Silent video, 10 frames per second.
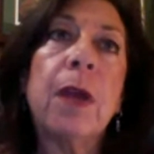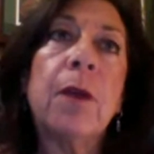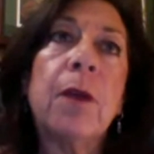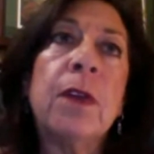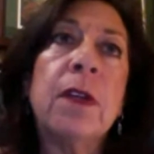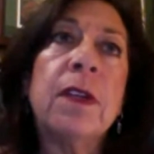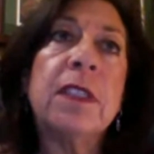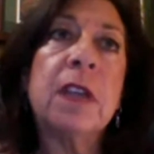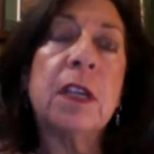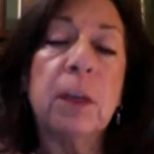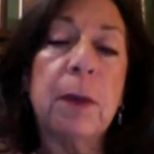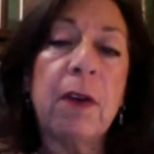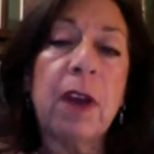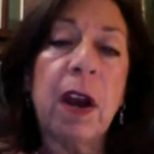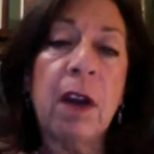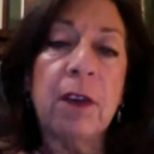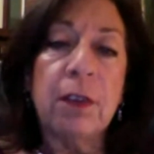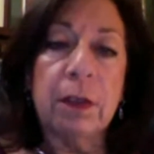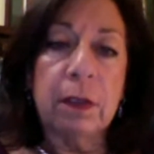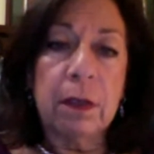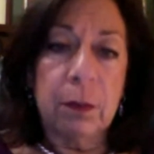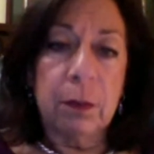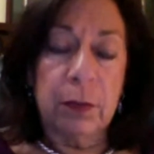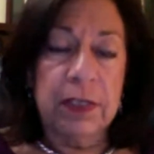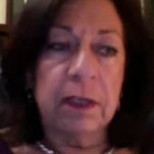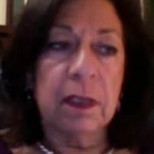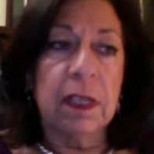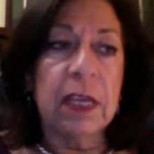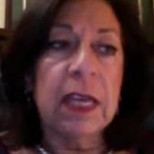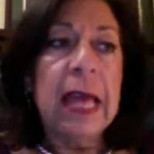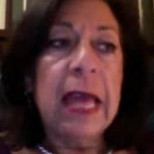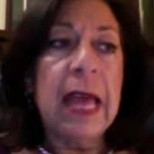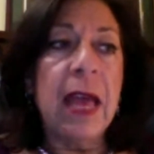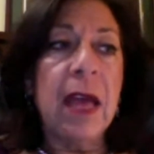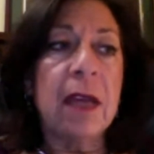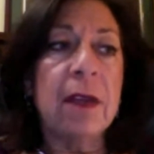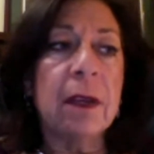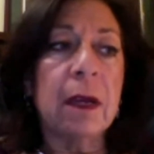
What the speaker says: I was in a discussion about art recently, and